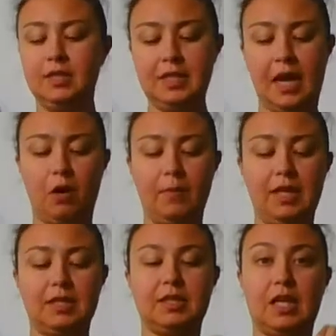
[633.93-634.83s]

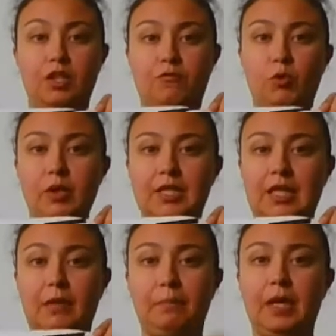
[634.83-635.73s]
Talbot, size
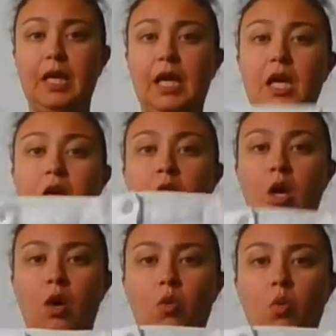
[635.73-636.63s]
14P,
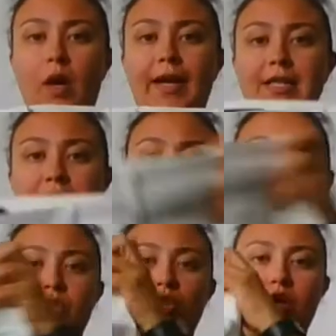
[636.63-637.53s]
white denim
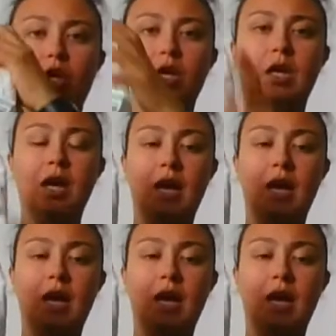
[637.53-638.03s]
skirt.